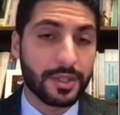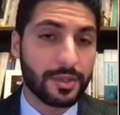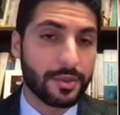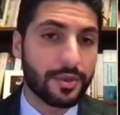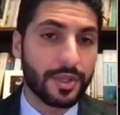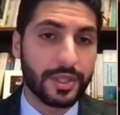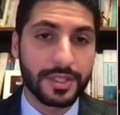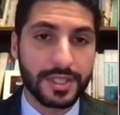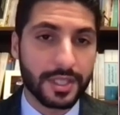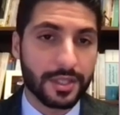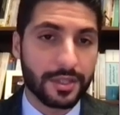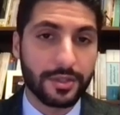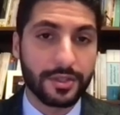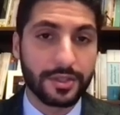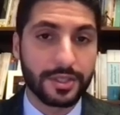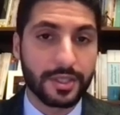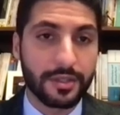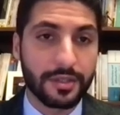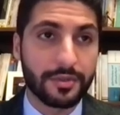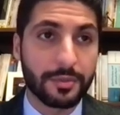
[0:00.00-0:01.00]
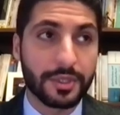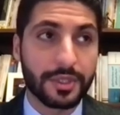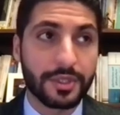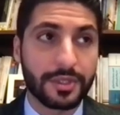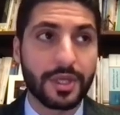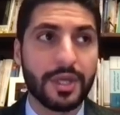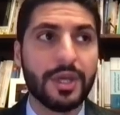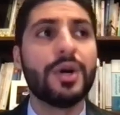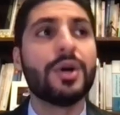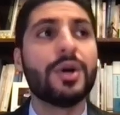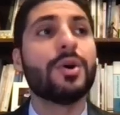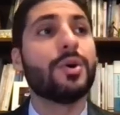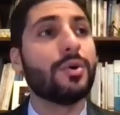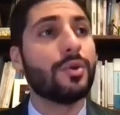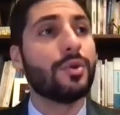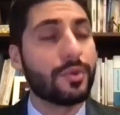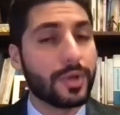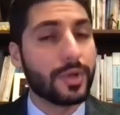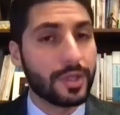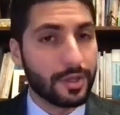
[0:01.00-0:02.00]
know it's a current government,
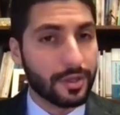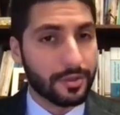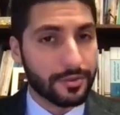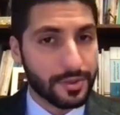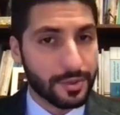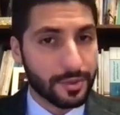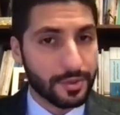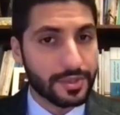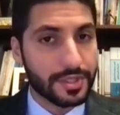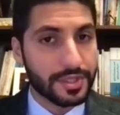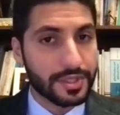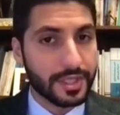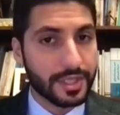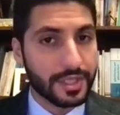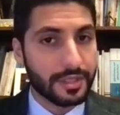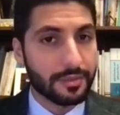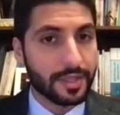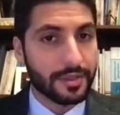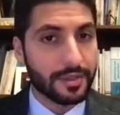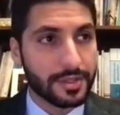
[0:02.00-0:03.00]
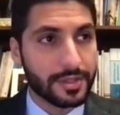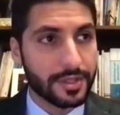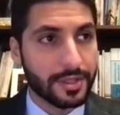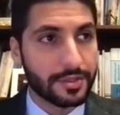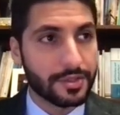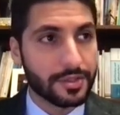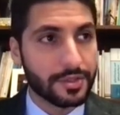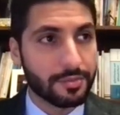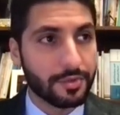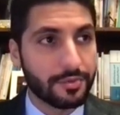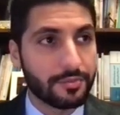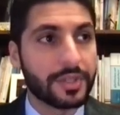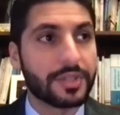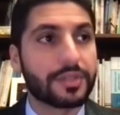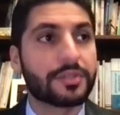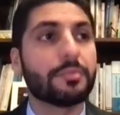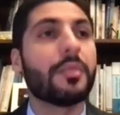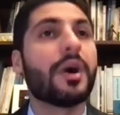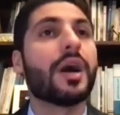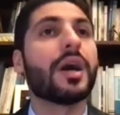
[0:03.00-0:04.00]
although a lot of sources claim Sadrist
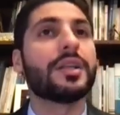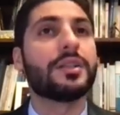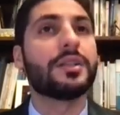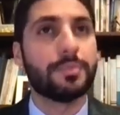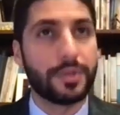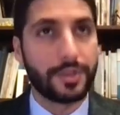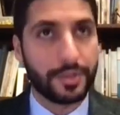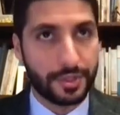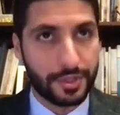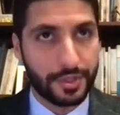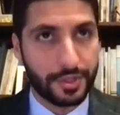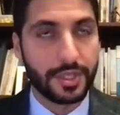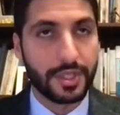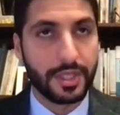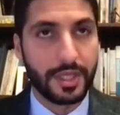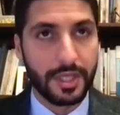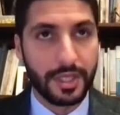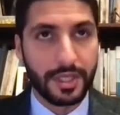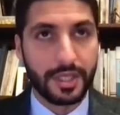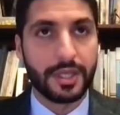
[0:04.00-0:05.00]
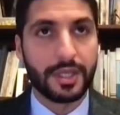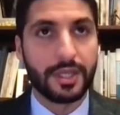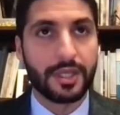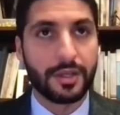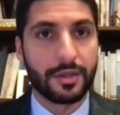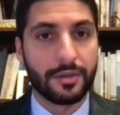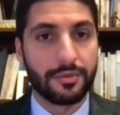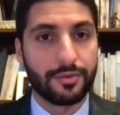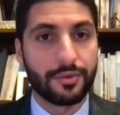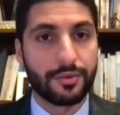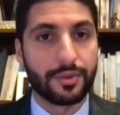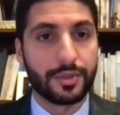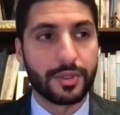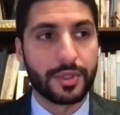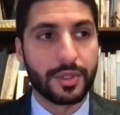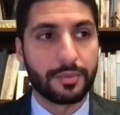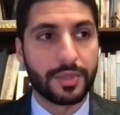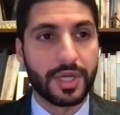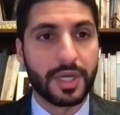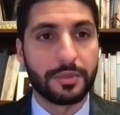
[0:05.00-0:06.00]
movement might push for
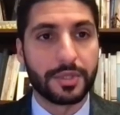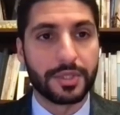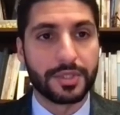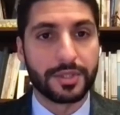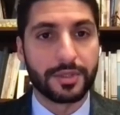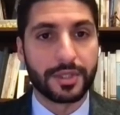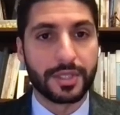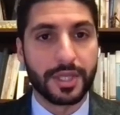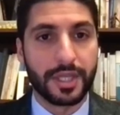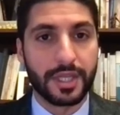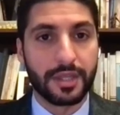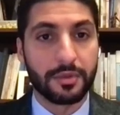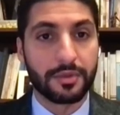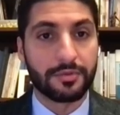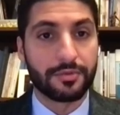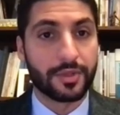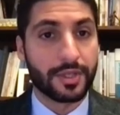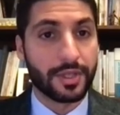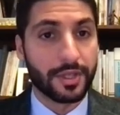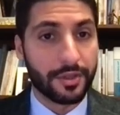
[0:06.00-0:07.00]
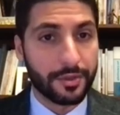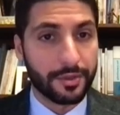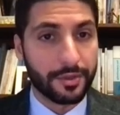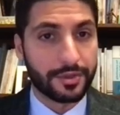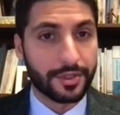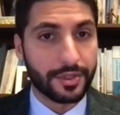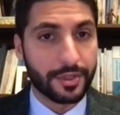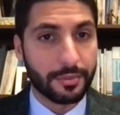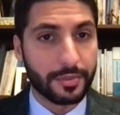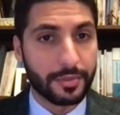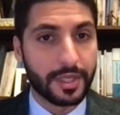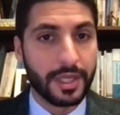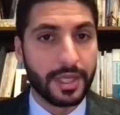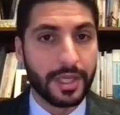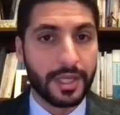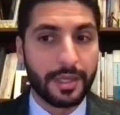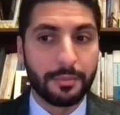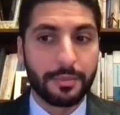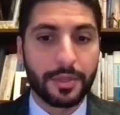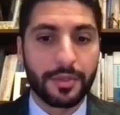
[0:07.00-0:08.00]
Prime Minister Kadhimi for another term.
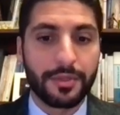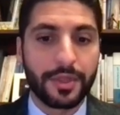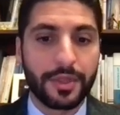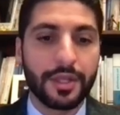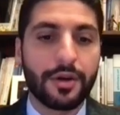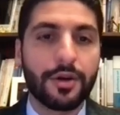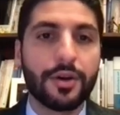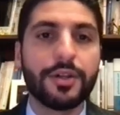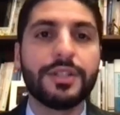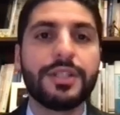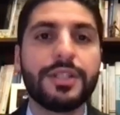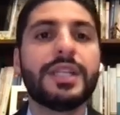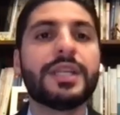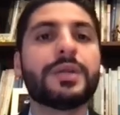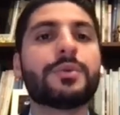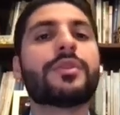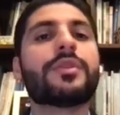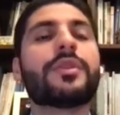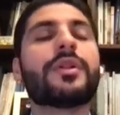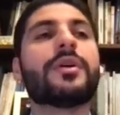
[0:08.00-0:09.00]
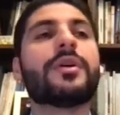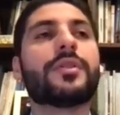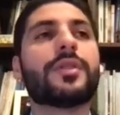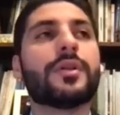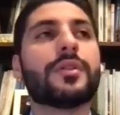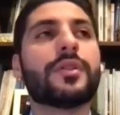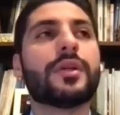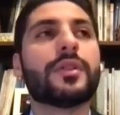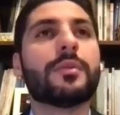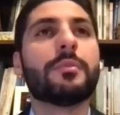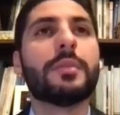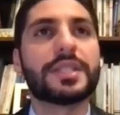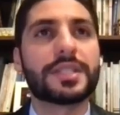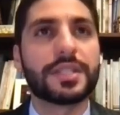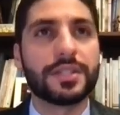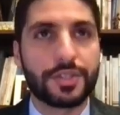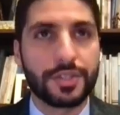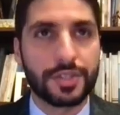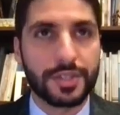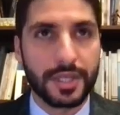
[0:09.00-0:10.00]
But they are dealing with the
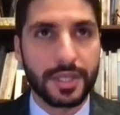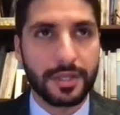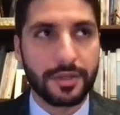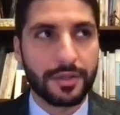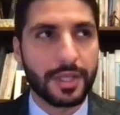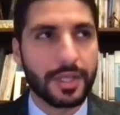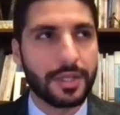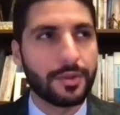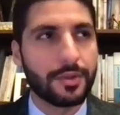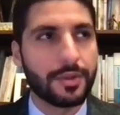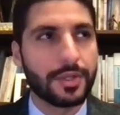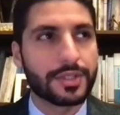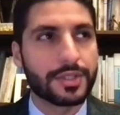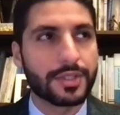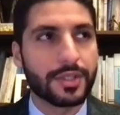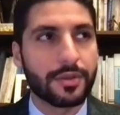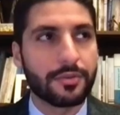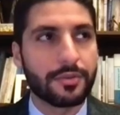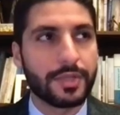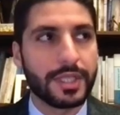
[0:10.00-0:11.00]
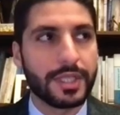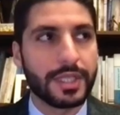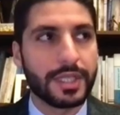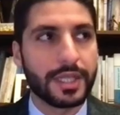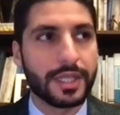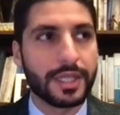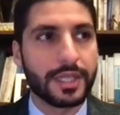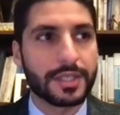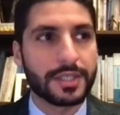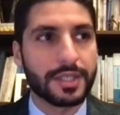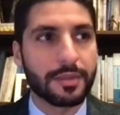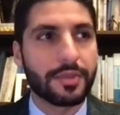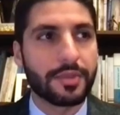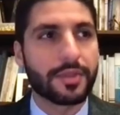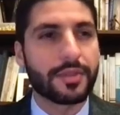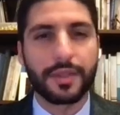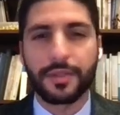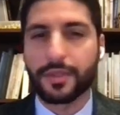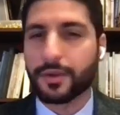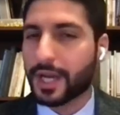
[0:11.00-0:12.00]
messages here. They know it's not really
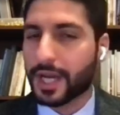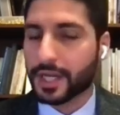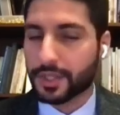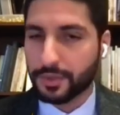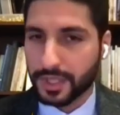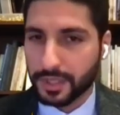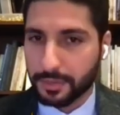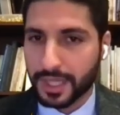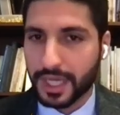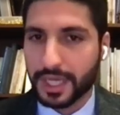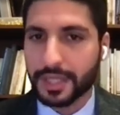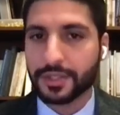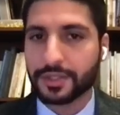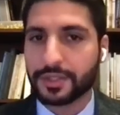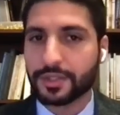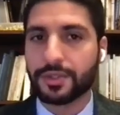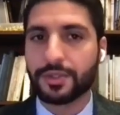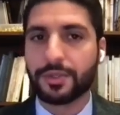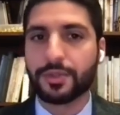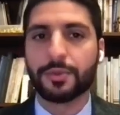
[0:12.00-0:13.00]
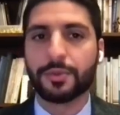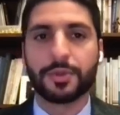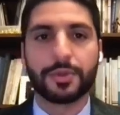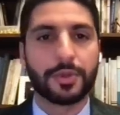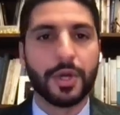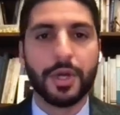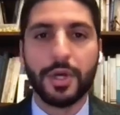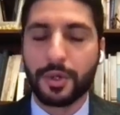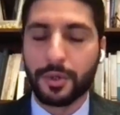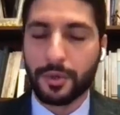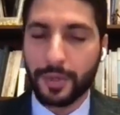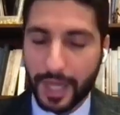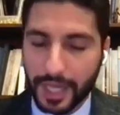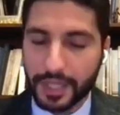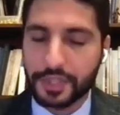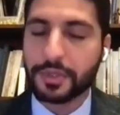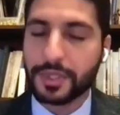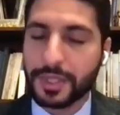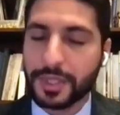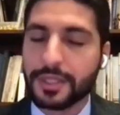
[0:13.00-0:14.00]
something that they're actually planning to do or
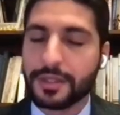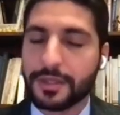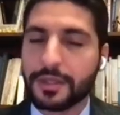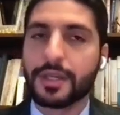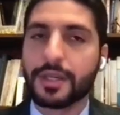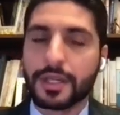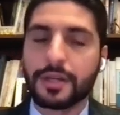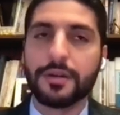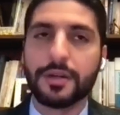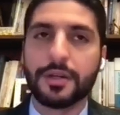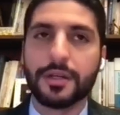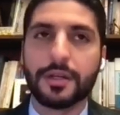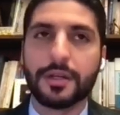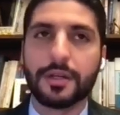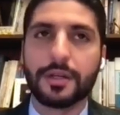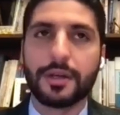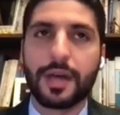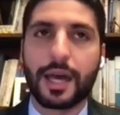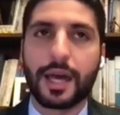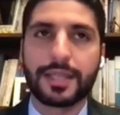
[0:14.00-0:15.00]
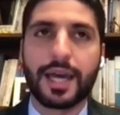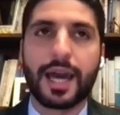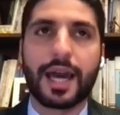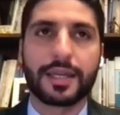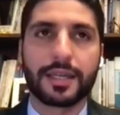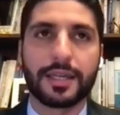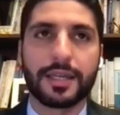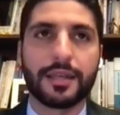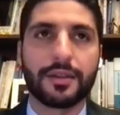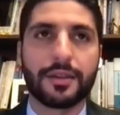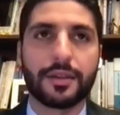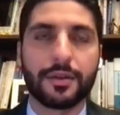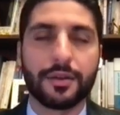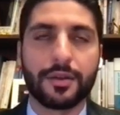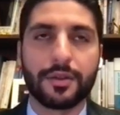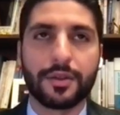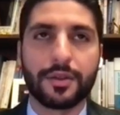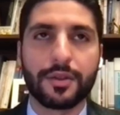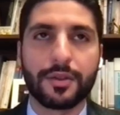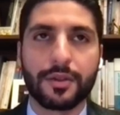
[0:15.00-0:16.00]
actually attacking
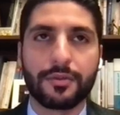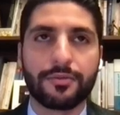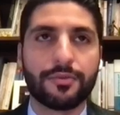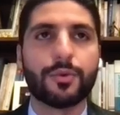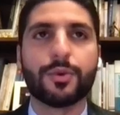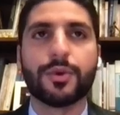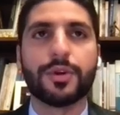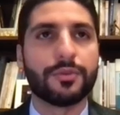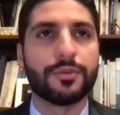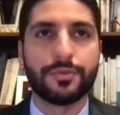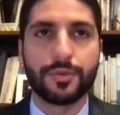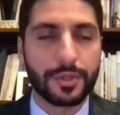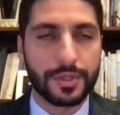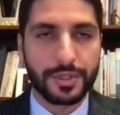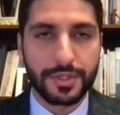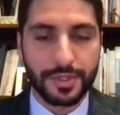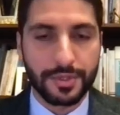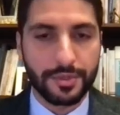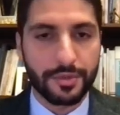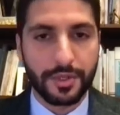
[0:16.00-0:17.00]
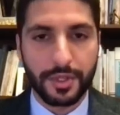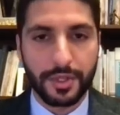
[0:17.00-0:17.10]
the foreign forces or